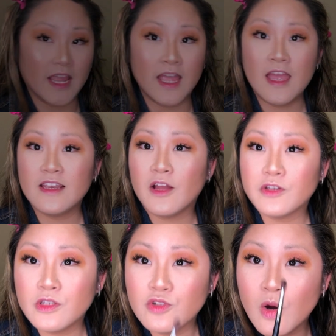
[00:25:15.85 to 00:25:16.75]
right, now
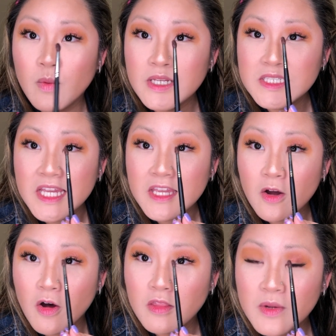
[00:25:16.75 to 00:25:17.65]
you don't want to take
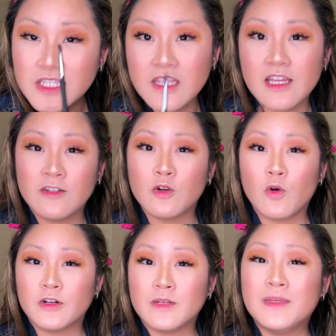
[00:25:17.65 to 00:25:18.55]
it all the way to the inner
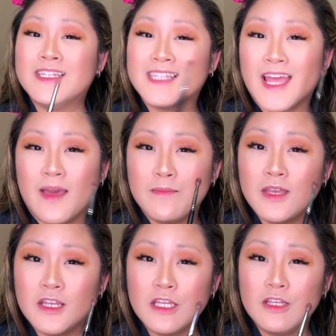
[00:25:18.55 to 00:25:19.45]
corner because I am
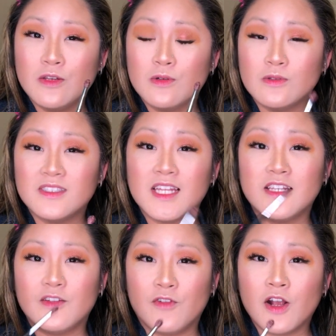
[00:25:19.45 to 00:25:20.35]
going to use a
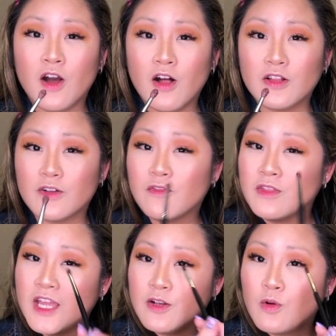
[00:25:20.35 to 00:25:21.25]
different color for
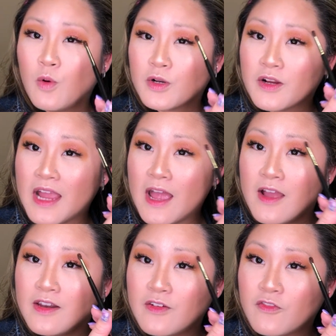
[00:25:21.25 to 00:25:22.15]
the inner corner
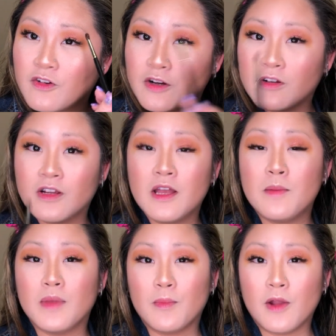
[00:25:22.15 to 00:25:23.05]
and for
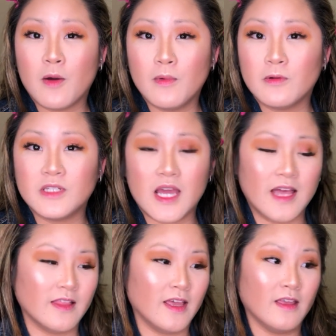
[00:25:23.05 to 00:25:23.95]
my brow bone to
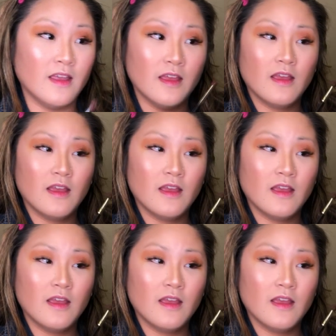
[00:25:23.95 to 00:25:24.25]
highlight.